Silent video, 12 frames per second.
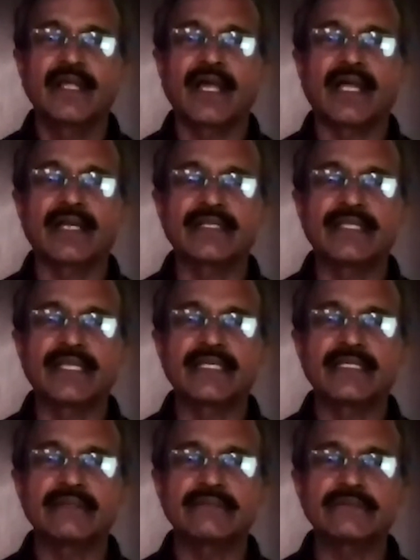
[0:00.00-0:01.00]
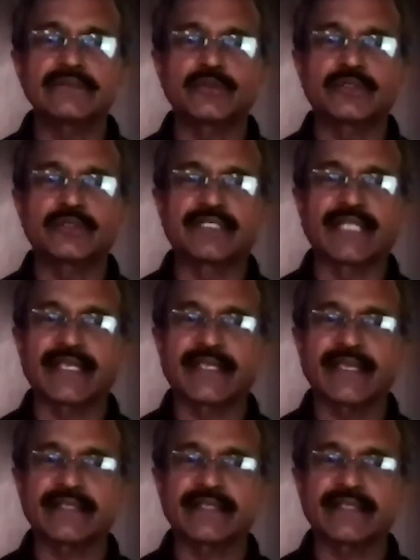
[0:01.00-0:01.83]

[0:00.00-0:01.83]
and they should take care